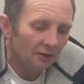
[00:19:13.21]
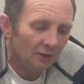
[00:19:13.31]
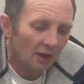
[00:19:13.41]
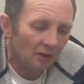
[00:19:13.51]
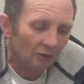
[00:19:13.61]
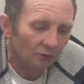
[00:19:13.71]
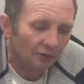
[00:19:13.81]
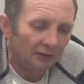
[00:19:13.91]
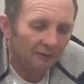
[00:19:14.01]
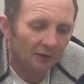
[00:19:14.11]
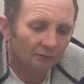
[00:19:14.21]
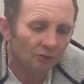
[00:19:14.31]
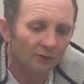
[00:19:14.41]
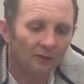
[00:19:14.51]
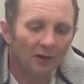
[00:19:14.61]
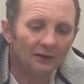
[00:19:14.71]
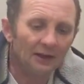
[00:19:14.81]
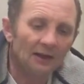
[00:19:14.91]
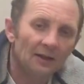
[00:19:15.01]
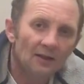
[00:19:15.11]
you know, I'll just give you a rough
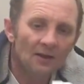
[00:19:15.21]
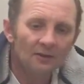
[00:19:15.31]
idea.